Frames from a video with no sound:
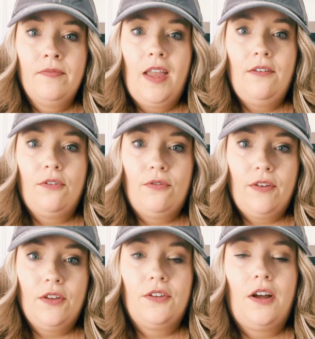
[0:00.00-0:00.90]
and
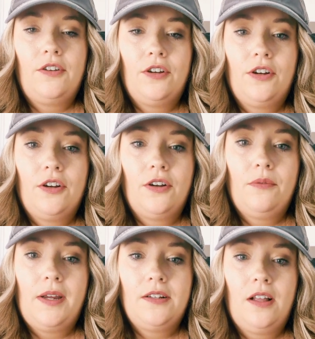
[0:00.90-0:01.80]
fulfilled on your current
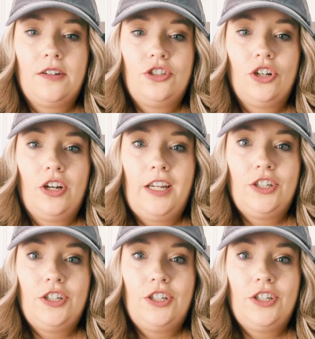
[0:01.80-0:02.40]
weight loss journey.